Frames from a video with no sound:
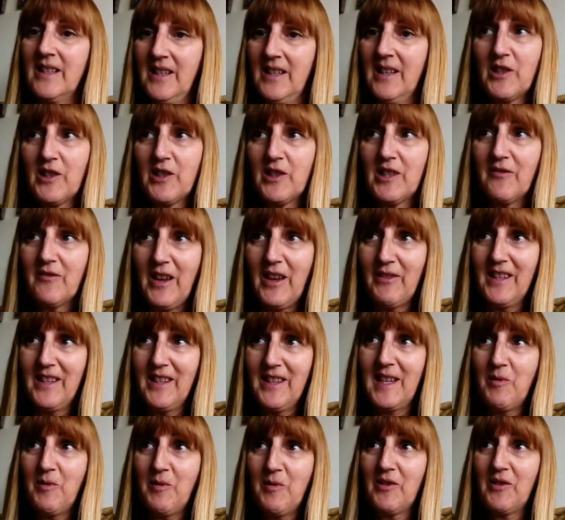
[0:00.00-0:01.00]
Because of having the
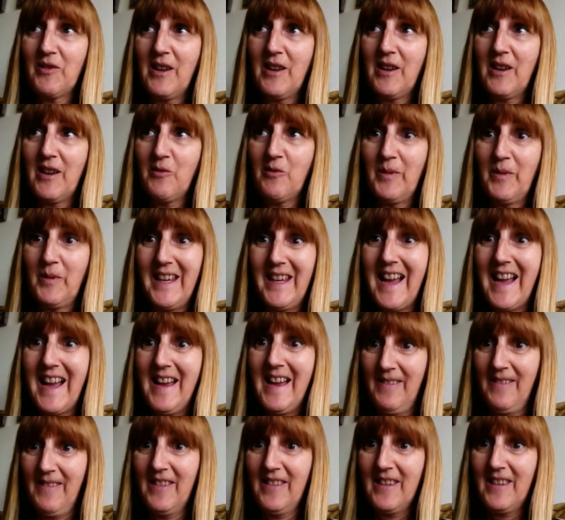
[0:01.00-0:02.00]
chemotherapy
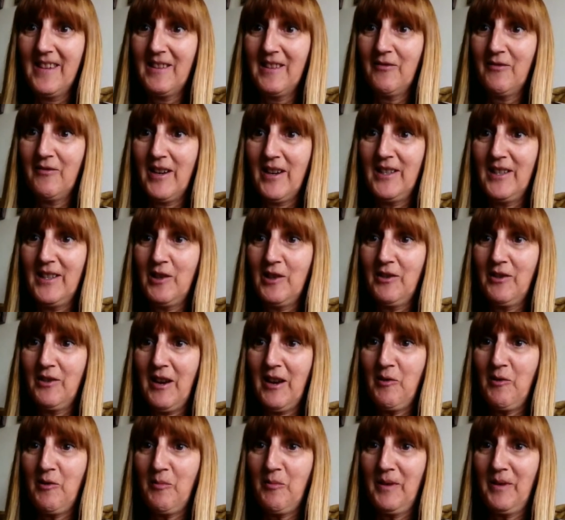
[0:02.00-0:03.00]
and the
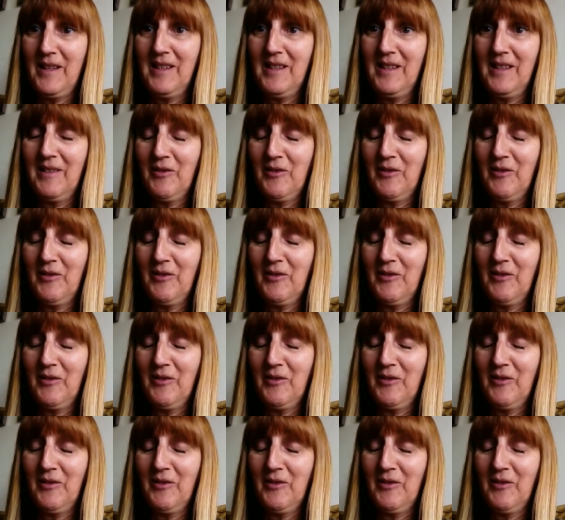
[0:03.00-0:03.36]
radiotherapy,